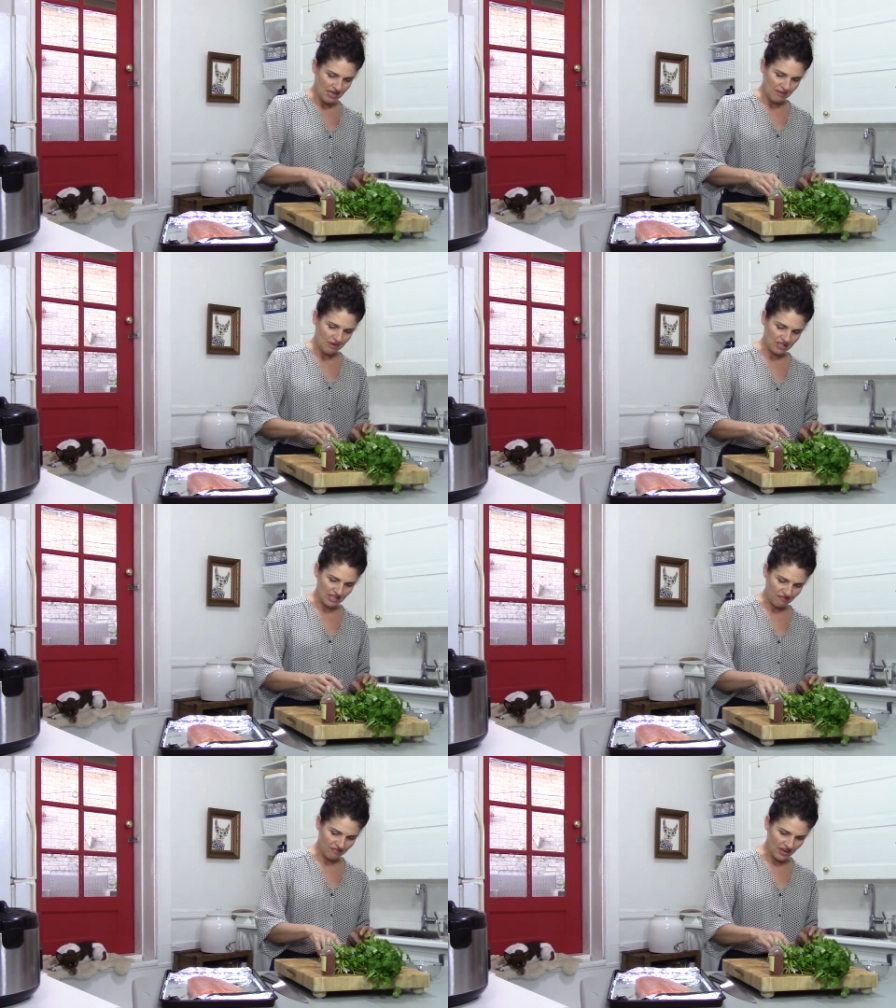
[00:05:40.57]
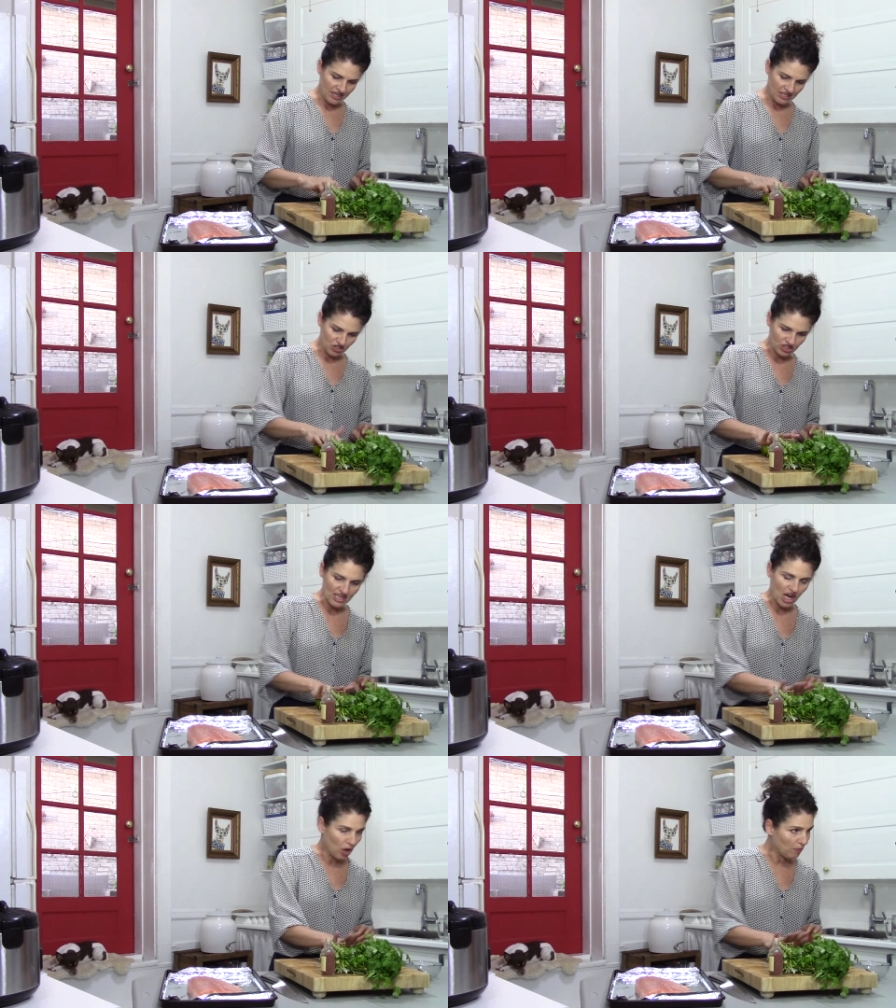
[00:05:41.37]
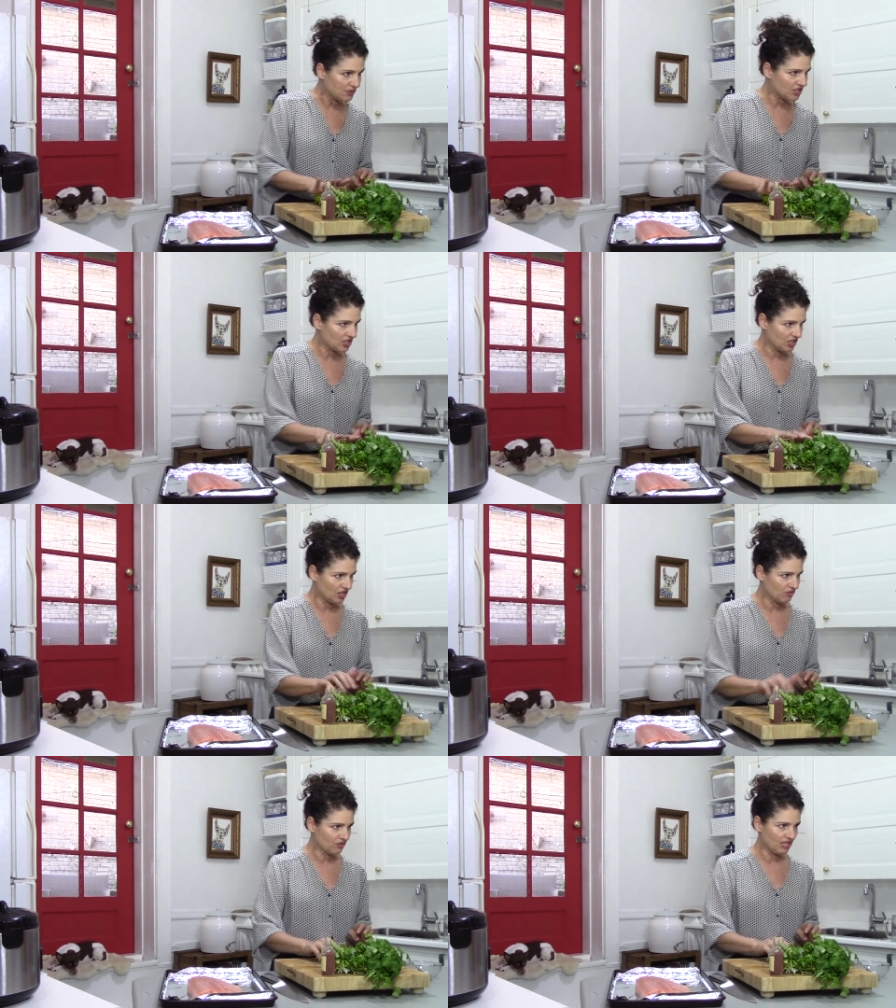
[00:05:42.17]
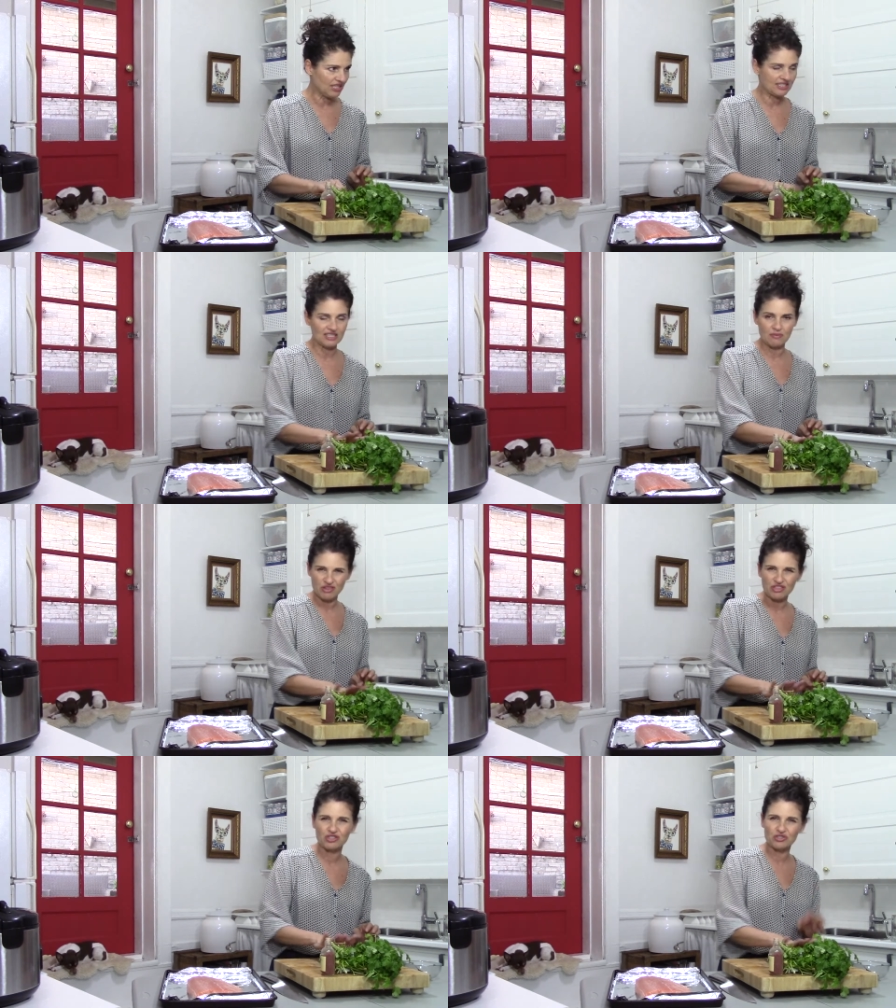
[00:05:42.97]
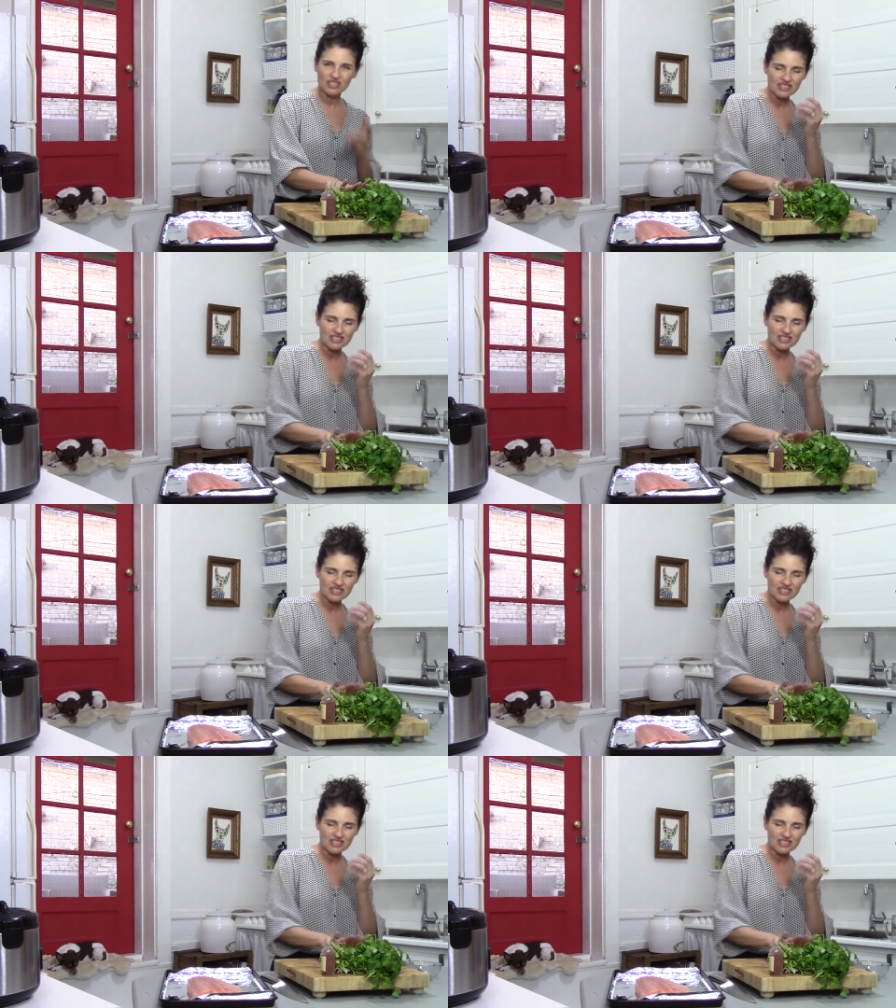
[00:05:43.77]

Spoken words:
because I find it just helps to release some of the juices,